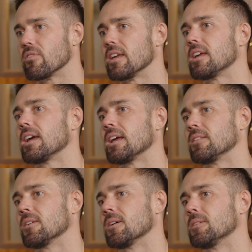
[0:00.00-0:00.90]

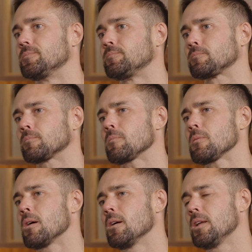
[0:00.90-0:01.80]
thinking that,
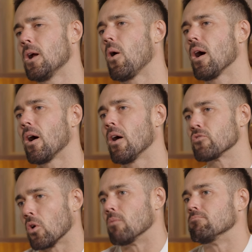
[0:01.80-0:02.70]
you know, I've
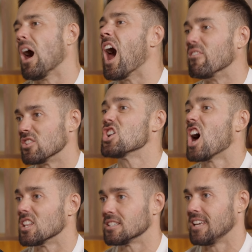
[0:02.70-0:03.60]
got half a
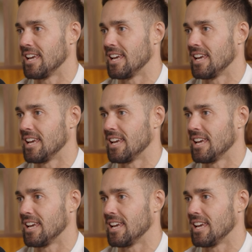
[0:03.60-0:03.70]
chance